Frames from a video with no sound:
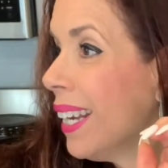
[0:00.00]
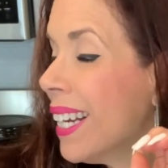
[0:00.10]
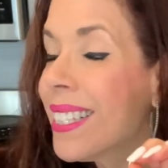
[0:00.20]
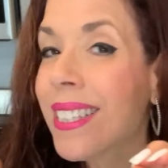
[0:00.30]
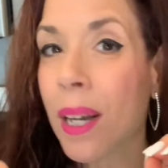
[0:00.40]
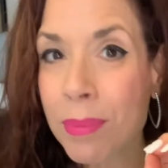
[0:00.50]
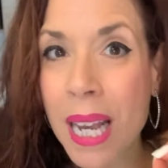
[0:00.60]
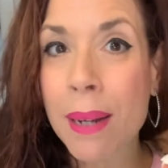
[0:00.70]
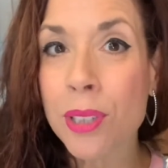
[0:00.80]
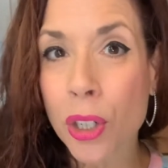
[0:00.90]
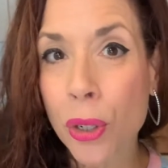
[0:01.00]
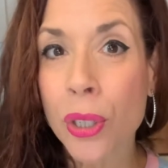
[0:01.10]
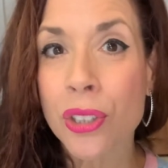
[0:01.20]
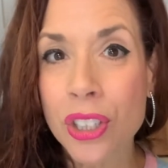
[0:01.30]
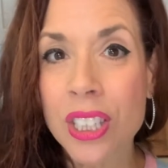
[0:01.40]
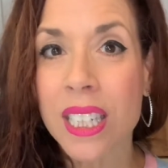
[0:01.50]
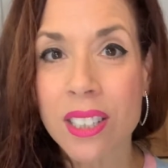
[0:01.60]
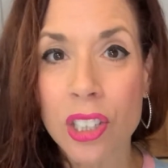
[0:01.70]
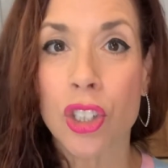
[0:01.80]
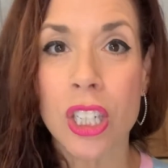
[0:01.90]
sometimes a girl just needs a
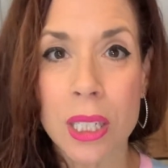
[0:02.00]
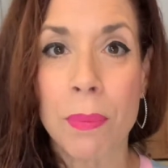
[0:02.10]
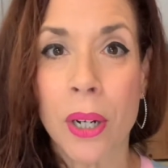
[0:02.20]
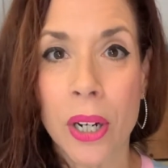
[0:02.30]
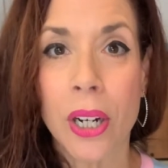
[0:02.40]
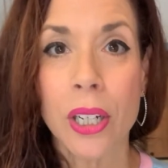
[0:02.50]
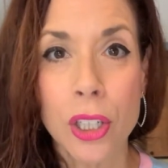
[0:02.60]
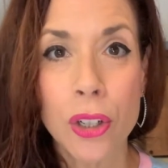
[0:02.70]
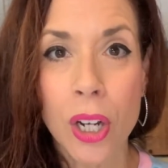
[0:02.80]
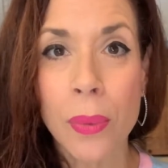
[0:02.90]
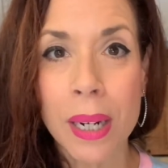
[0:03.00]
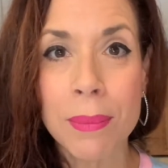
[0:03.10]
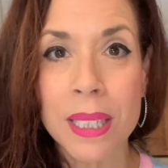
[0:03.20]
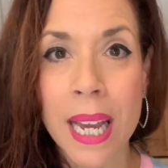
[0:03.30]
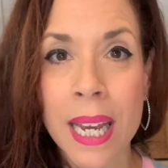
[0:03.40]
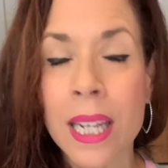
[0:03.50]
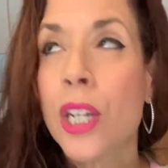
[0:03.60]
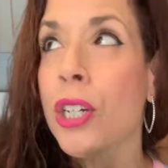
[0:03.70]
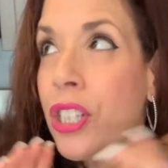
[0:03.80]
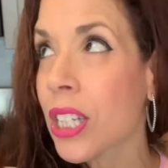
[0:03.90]
cheeseburger. You know what I'm saying?
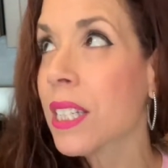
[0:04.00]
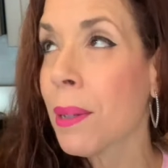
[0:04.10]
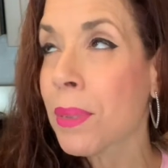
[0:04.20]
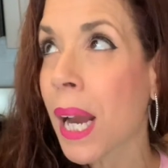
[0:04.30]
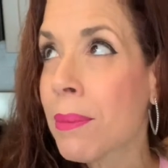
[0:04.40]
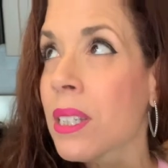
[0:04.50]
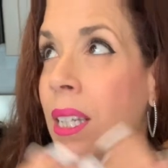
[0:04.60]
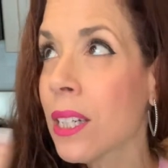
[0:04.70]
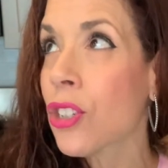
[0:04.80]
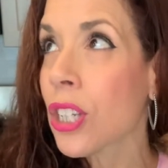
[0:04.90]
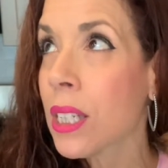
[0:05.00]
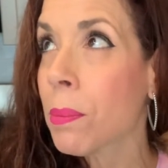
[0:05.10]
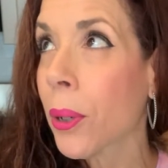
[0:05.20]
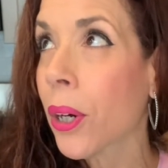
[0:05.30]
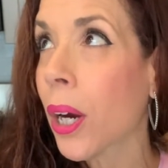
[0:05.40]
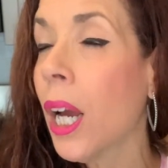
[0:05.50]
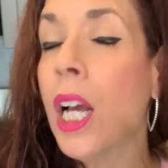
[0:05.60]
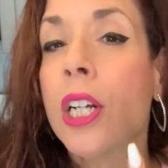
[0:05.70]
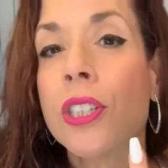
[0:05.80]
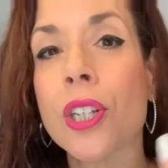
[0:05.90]
You just sometimes need a cheeseburger.
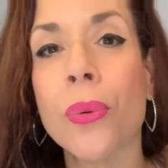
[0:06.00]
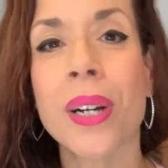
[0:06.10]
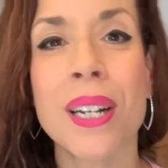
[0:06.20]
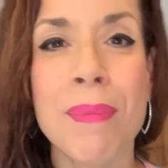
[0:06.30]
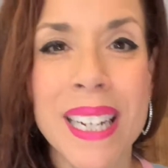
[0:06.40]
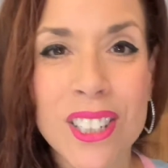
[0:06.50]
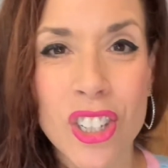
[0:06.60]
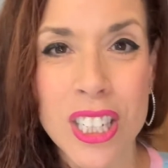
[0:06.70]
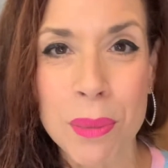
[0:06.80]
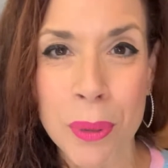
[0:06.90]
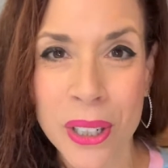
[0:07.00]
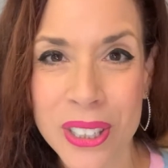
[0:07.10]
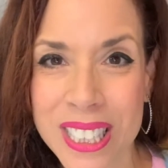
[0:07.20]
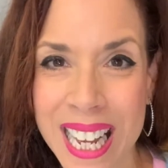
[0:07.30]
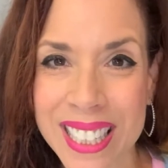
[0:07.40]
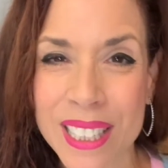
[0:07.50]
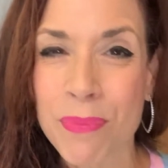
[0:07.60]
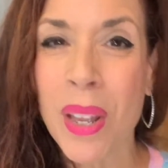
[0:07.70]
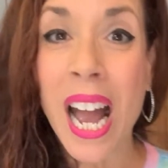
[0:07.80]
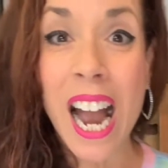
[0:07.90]
So we're gonna make a cheeseburger salad.
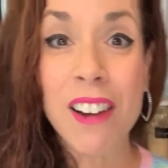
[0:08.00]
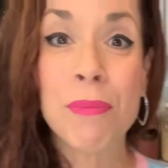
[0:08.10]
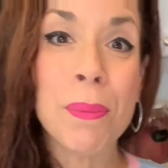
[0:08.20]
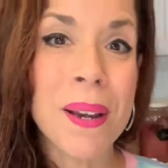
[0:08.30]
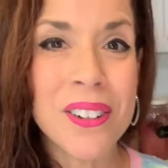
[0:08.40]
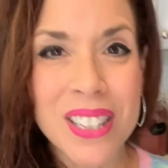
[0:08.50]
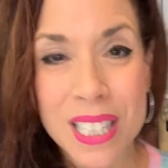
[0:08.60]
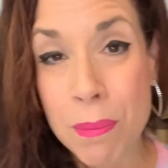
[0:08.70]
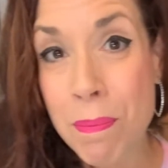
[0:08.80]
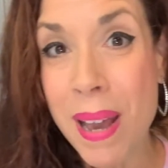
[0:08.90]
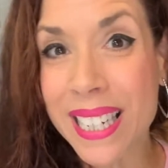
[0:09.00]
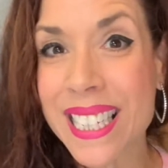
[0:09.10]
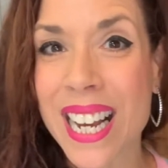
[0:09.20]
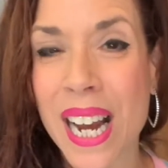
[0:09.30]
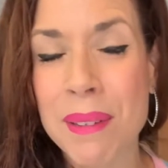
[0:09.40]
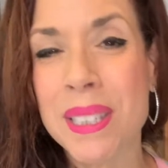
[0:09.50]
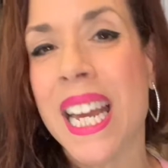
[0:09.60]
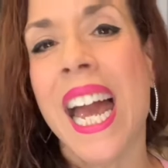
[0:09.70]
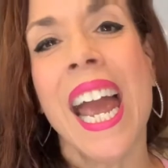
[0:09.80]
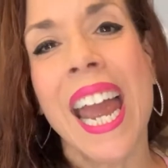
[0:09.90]
I've prepared this many times,
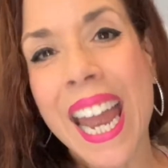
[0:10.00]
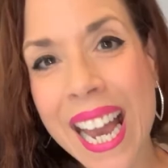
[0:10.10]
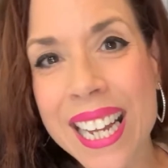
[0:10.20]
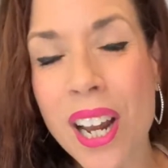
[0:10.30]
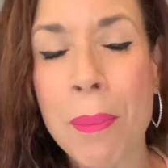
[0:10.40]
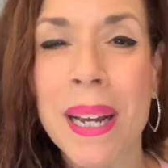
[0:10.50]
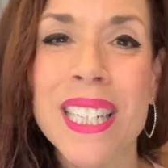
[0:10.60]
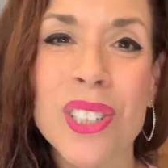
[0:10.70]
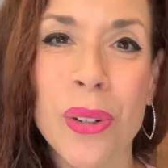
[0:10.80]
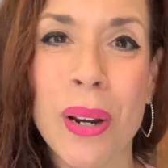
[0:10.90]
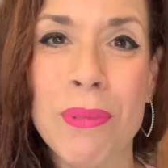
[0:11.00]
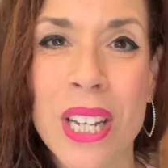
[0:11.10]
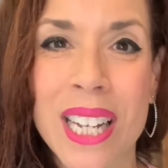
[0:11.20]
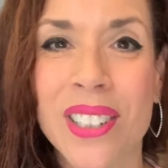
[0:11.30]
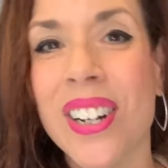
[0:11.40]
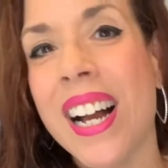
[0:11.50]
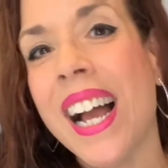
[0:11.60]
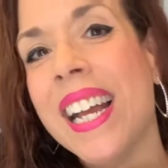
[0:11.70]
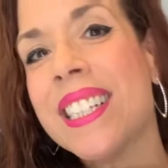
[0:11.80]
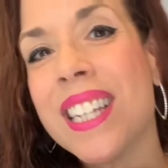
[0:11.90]
and on my Instagram channel,
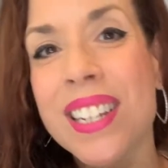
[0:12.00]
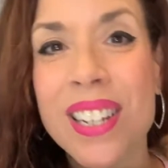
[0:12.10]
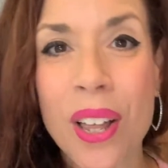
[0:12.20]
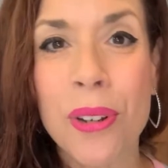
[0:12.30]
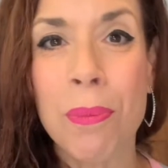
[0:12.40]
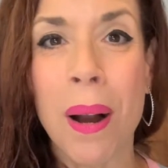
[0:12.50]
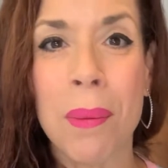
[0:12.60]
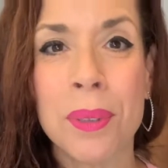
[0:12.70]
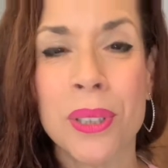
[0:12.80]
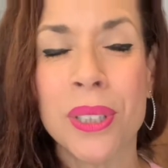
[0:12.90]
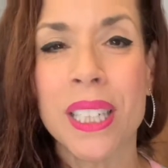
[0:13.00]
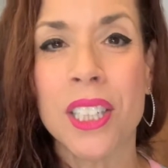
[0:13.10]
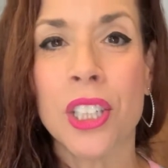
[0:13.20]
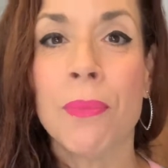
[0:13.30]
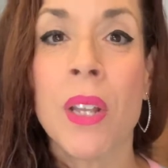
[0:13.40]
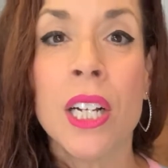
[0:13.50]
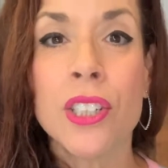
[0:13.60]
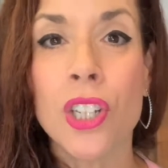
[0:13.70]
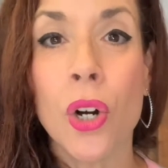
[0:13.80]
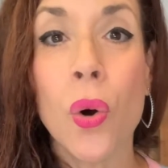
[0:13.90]
it's another popular dish.
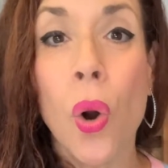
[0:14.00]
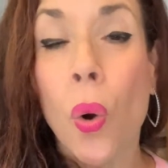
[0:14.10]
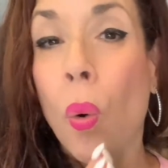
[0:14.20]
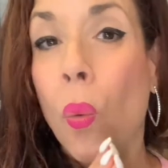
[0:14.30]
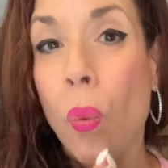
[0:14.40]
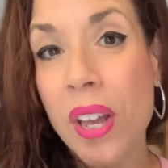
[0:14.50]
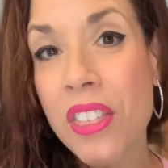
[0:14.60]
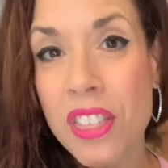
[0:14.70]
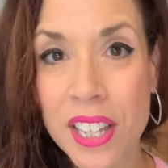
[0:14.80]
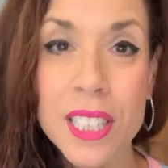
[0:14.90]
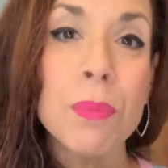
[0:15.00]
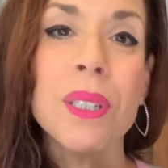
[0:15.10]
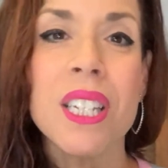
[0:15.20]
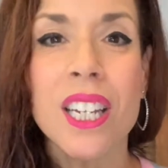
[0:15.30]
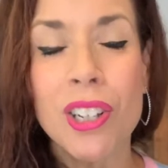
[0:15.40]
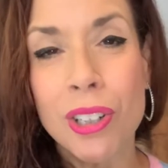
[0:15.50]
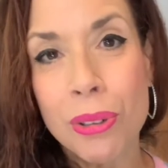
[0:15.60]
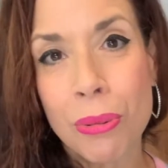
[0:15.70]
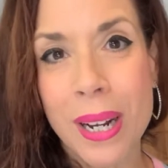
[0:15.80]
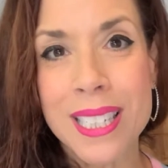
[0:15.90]
So with this particular
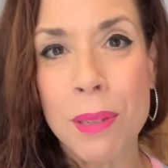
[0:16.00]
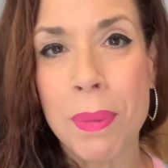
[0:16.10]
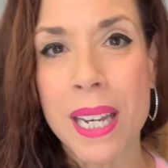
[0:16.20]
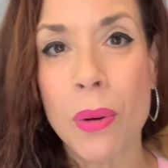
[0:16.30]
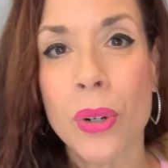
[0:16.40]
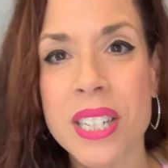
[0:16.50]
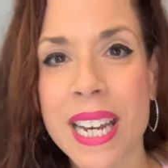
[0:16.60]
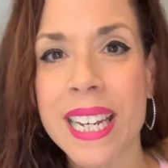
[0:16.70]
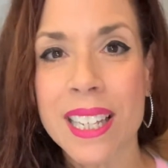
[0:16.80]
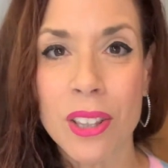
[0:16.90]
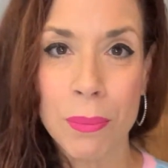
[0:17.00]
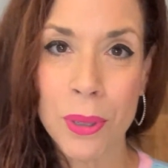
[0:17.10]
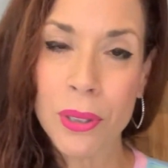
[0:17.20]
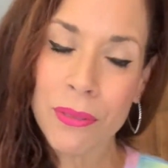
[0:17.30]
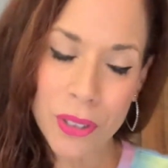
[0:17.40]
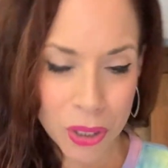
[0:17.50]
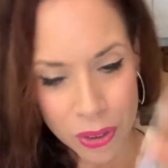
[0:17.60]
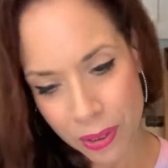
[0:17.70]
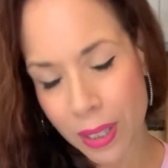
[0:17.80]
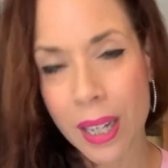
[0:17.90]
recipe, we're taking the
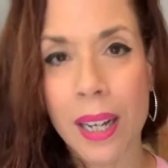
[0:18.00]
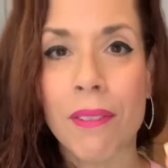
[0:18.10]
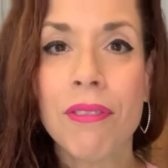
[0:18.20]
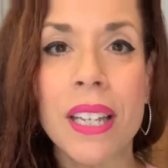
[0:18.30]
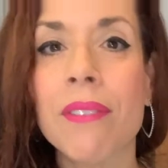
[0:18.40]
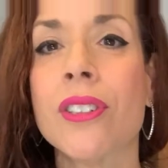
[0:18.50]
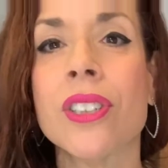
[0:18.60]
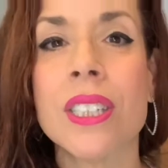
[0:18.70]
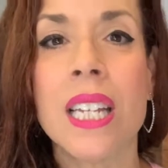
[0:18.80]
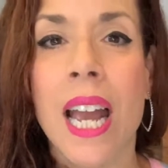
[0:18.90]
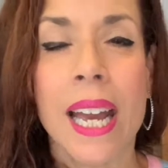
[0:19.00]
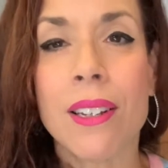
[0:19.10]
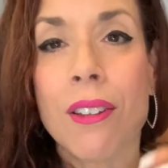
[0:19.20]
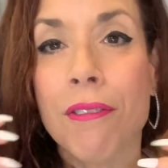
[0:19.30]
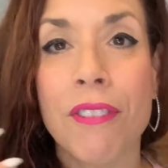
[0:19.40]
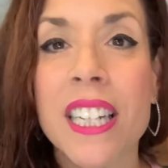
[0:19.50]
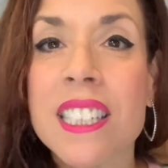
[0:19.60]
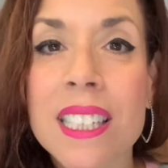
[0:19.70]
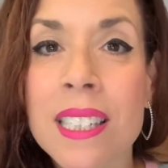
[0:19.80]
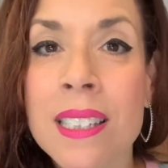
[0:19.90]
beautiful flavors and the
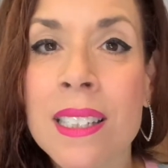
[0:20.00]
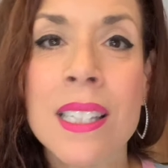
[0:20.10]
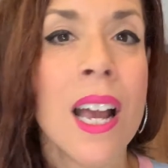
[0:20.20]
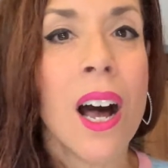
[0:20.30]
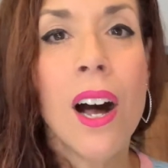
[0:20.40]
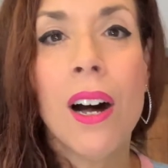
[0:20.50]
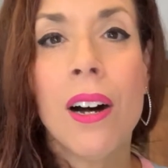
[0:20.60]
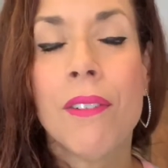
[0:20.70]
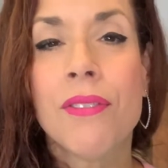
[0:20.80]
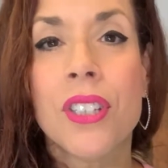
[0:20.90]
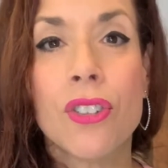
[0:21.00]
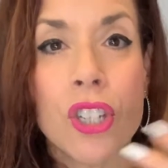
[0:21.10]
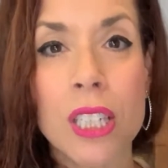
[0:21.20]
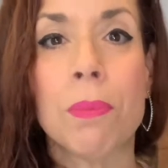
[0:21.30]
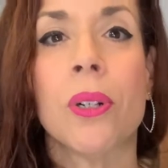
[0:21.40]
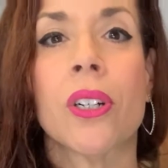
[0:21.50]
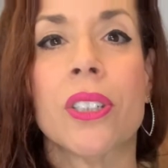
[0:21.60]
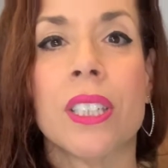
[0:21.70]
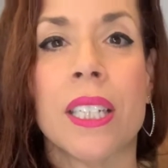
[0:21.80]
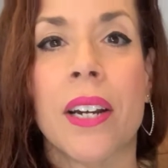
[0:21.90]
fixins of the cheeseburger
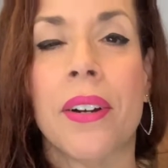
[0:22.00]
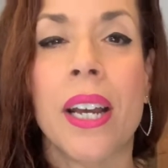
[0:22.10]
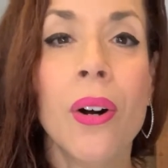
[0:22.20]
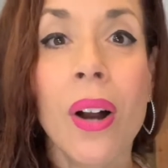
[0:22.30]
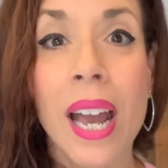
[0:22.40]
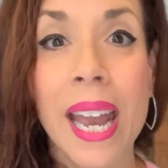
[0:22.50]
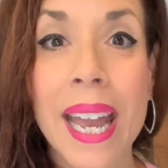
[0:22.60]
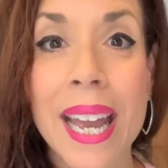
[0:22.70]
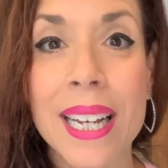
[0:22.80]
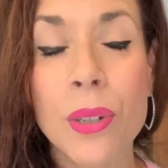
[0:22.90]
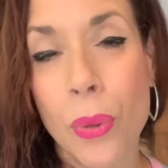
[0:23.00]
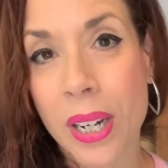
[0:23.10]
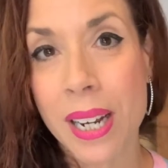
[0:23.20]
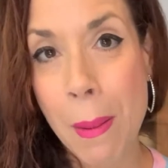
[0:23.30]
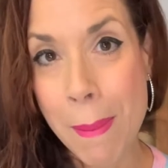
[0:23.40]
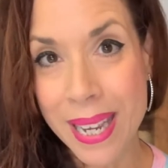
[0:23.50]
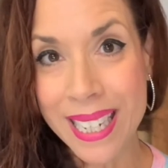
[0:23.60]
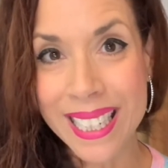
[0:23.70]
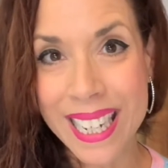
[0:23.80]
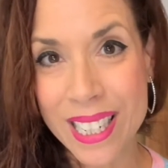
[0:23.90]
scenario, and we're gonna make
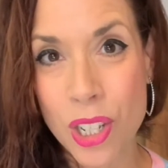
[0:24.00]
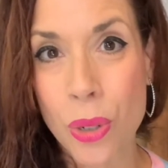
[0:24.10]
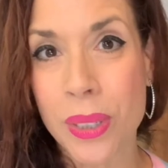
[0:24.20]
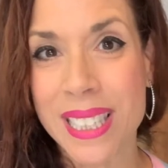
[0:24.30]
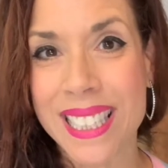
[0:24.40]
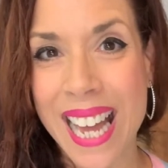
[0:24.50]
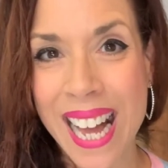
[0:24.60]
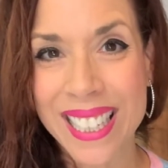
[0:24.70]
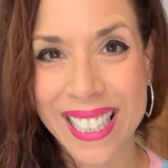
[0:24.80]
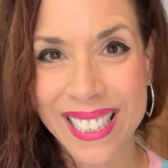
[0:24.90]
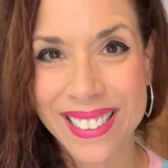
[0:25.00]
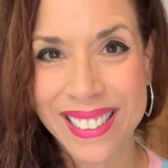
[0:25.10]
it into a salad.